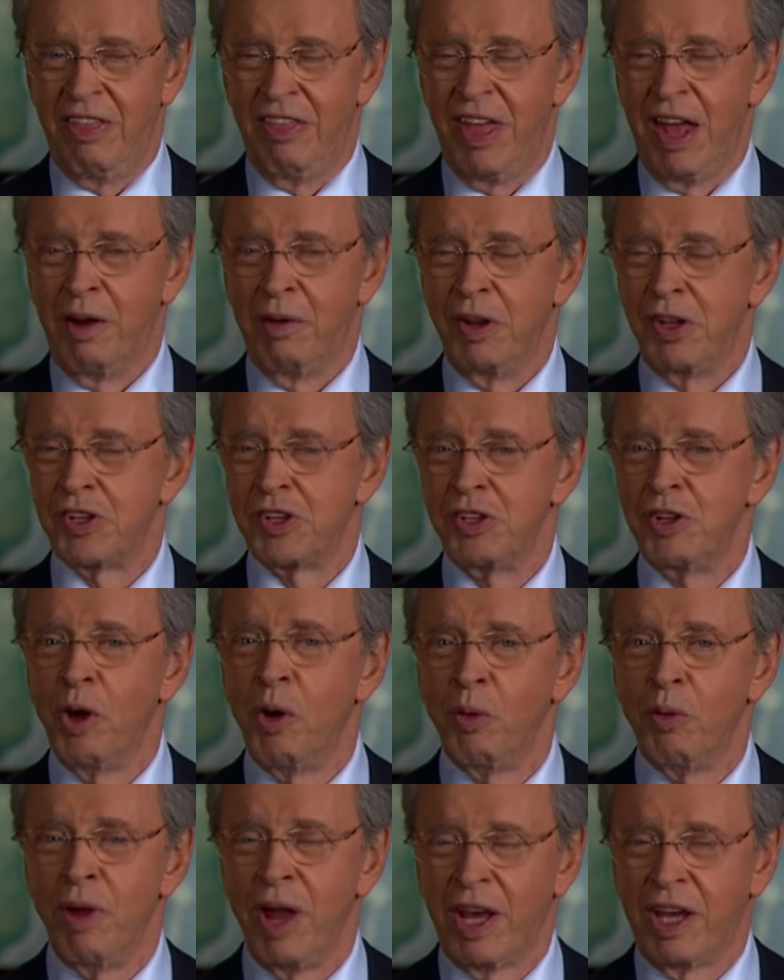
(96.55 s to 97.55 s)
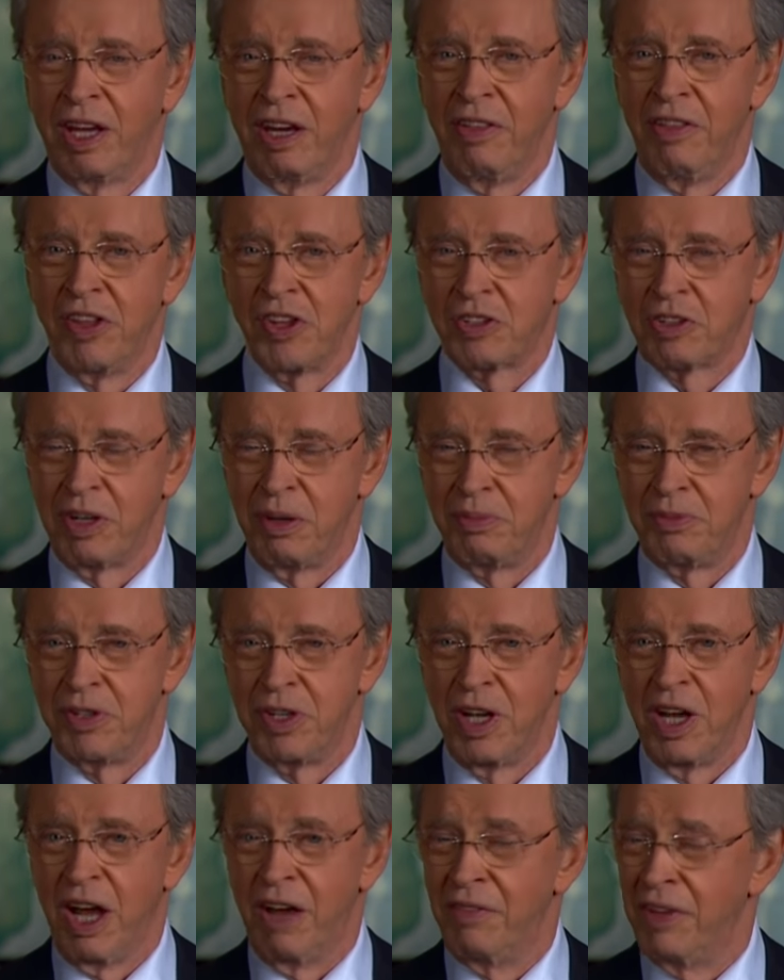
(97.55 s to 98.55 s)
There is no record in the
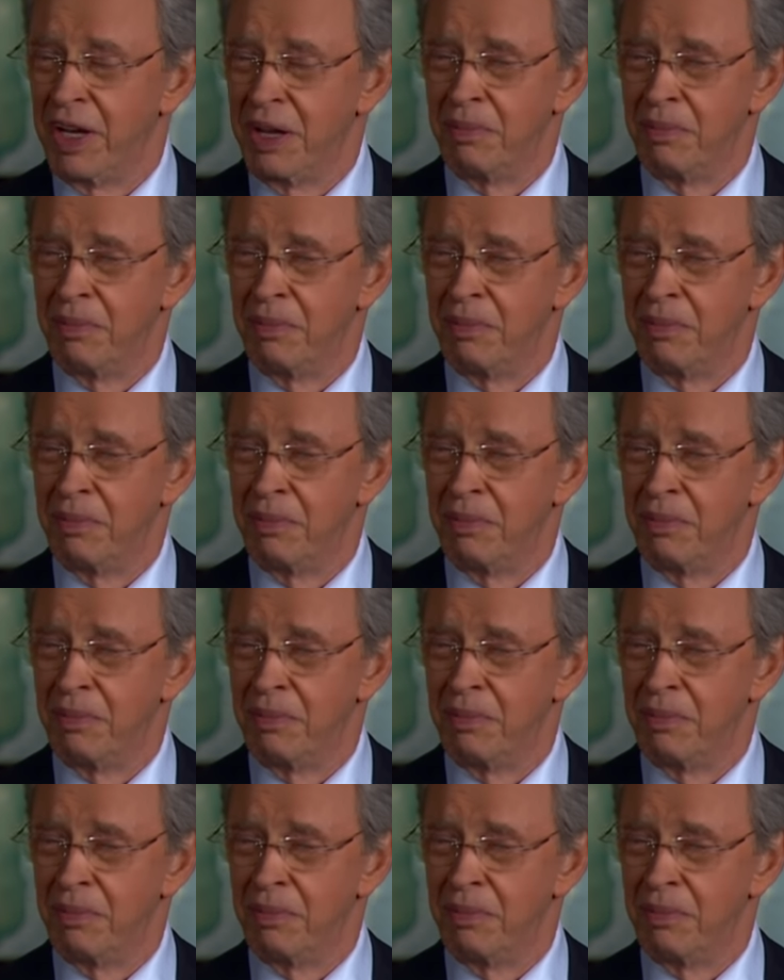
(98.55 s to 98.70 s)
Scripture of